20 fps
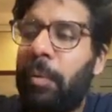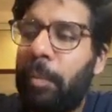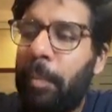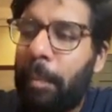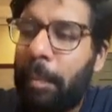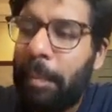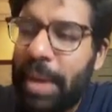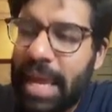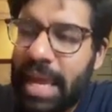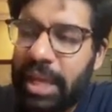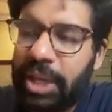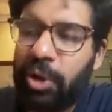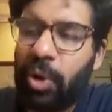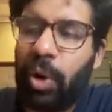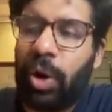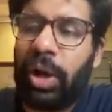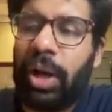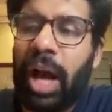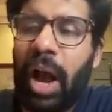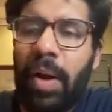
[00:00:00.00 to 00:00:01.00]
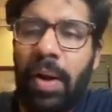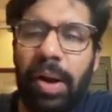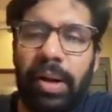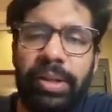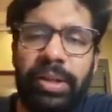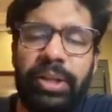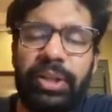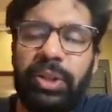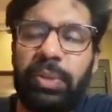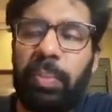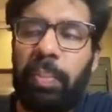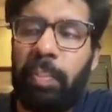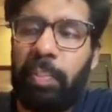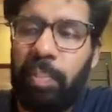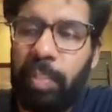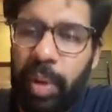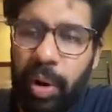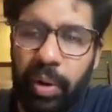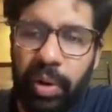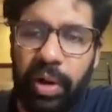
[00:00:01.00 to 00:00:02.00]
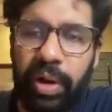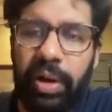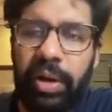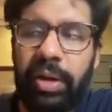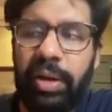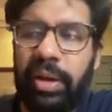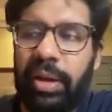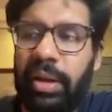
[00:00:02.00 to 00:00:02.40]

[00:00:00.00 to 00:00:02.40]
Make your characters mirror